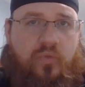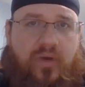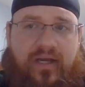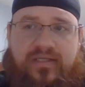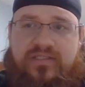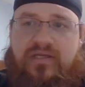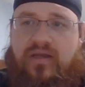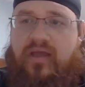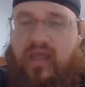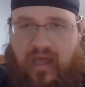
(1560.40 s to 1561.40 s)
wise
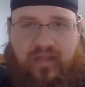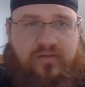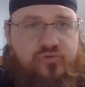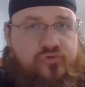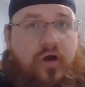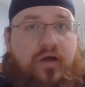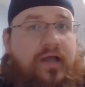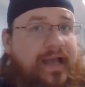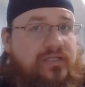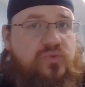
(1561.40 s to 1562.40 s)
and draw
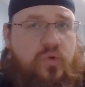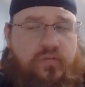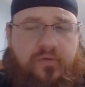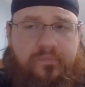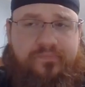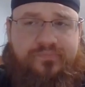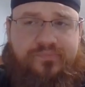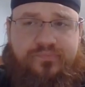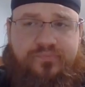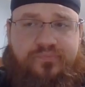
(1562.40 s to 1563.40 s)
as normal.
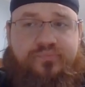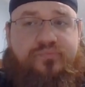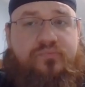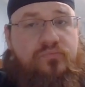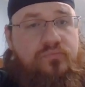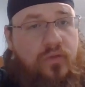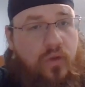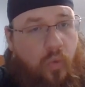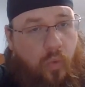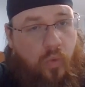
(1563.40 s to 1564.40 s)

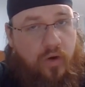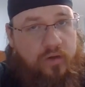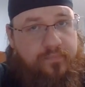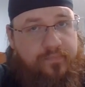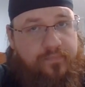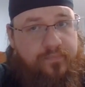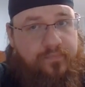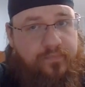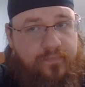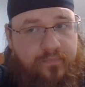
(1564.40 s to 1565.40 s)
Or
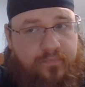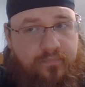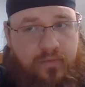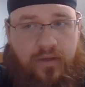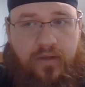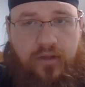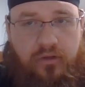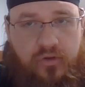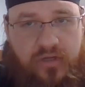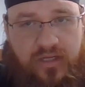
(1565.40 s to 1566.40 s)

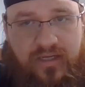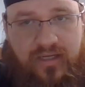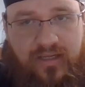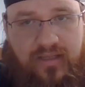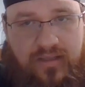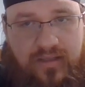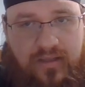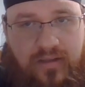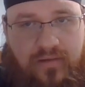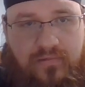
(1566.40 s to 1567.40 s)
you can
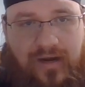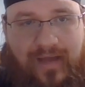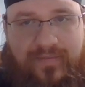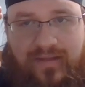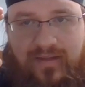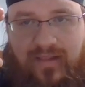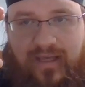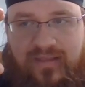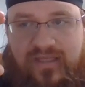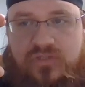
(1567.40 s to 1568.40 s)
grab it
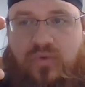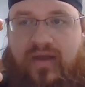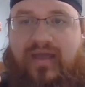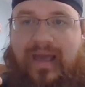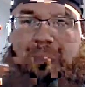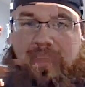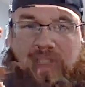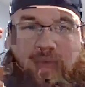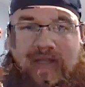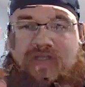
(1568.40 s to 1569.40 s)
like this way and
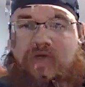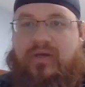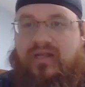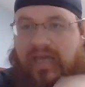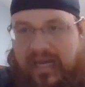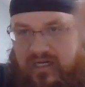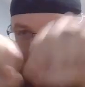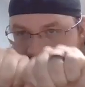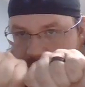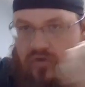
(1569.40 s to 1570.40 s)
blow into it and
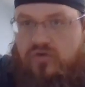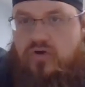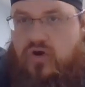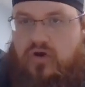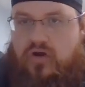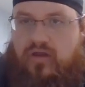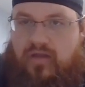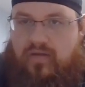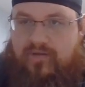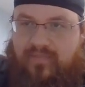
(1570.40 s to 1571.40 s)
it'll
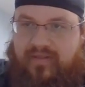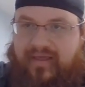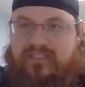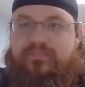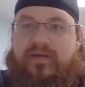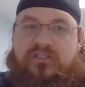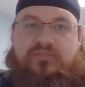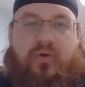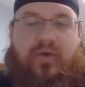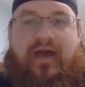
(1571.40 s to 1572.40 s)
expel
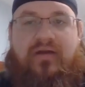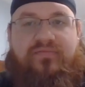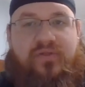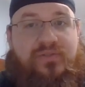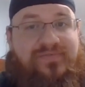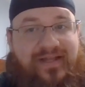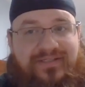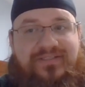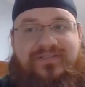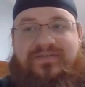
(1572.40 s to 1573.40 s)
smoke out of those vents.